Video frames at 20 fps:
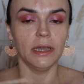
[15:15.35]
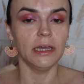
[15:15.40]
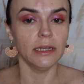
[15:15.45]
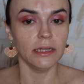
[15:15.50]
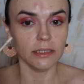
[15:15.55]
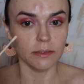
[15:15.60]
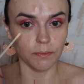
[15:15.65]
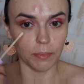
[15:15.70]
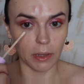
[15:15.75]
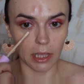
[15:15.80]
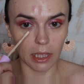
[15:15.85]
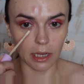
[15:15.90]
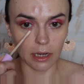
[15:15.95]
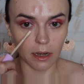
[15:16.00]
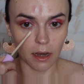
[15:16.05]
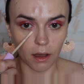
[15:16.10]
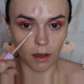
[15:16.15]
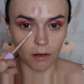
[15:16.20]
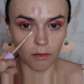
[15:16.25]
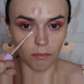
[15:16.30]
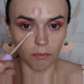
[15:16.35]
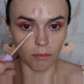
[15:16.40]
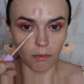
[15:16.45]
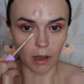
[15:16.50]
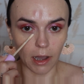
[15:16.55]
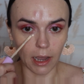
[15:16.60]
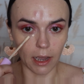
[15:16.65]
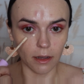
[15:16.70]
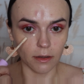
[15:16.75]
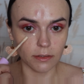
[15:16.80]
It has been a
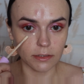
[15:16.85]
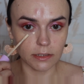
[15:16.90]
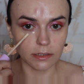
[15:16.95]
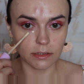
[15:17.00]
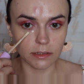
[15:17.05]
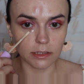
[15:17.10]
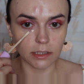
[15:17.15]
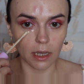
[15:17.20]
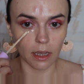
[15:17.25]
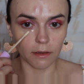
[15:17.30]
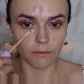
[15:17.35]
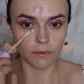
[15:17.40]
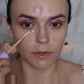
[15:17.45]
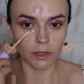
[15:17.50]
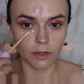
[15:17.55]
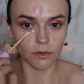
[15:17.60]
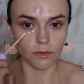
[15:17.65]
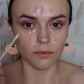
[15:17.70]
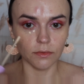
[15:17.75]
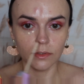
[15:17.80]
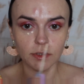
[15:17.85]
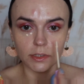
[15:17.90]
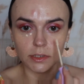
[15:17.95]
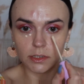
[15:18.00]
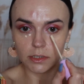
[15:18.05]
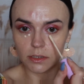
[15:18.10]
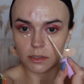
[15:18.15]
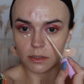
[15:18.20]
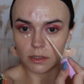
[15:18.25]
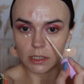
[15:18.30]
while since I've
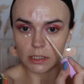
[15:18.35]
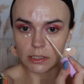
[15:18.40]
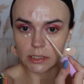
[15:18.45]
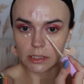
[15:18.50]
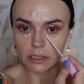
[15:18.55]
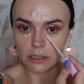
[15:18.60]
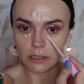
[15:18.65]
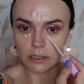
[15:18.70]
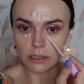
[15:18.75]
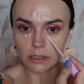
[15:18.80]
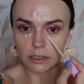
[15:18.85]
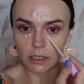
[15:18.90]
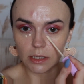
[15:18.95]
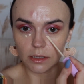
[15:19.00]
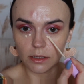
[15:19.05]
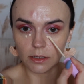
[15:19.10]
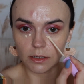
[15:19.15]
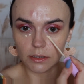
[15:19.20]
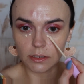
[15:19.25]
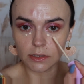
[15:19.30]
used this concealer,